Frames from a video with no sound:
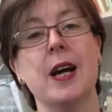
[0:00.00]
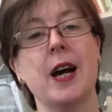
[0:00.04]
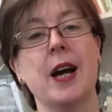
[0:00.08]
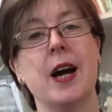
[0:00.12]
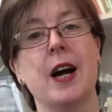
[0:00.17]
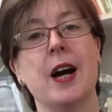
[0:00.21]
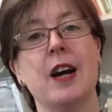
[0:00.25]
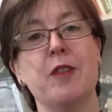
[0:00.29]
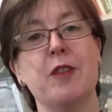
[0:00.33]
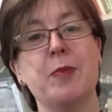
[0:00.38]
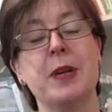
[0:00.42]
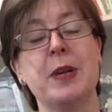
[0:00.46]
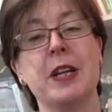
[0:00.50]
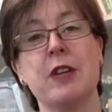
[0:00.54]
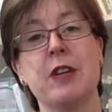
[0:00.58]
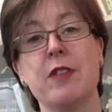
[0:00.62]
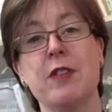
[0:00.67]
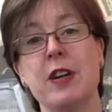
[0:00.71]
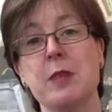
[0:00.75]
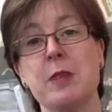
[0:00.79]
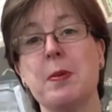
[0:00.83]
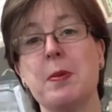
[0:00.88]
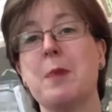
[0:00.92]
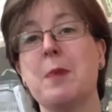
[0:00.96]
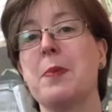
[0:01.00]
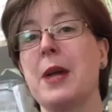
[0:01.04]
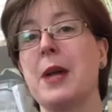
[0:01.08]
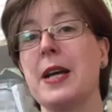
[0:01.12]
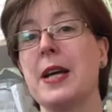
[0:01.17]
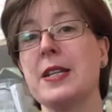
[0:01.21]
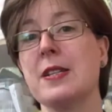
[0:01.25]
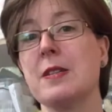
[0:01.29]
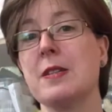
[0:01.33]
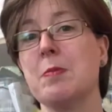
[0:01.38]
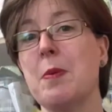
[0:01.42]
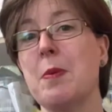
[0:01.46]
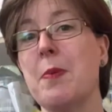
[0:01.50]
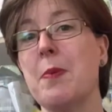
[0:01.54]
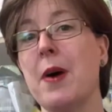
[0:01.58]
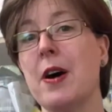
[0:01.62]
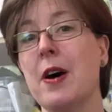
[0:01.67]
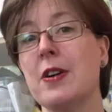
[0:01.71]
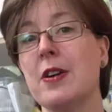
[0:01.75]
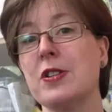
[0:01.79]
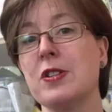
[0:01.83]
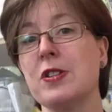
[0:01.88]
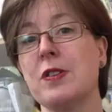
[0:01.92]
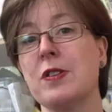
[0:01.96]
I've been incredibly blessed to be
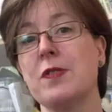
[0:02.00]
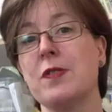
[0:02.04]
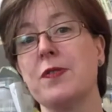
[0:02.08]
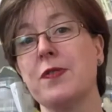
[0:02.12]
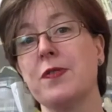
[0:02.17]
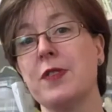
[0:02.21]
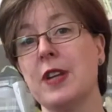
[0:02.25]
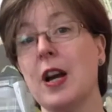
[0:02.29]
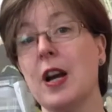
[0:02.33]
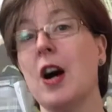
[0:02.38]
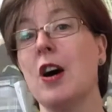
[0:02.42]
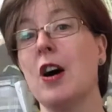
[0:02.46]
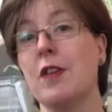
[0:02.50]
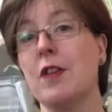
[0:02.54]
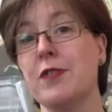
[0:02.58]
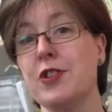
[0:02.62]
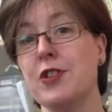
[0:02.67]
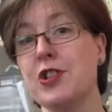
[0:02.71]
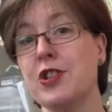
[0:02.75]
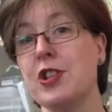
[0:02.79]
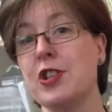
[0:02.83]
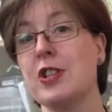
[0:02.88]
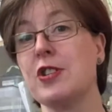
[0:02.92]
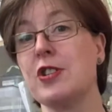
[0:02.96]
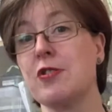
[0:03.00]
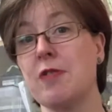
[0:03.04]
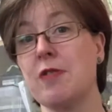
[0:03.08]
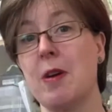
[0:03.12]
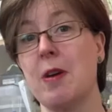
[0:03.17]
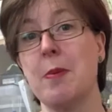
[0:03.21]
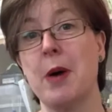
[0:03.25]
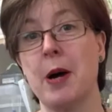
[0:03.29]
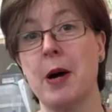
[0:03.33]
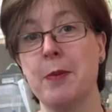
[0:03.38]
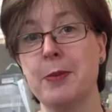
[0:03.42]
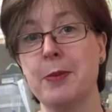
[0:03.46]
part of the Hertfordshire Scrub Hub.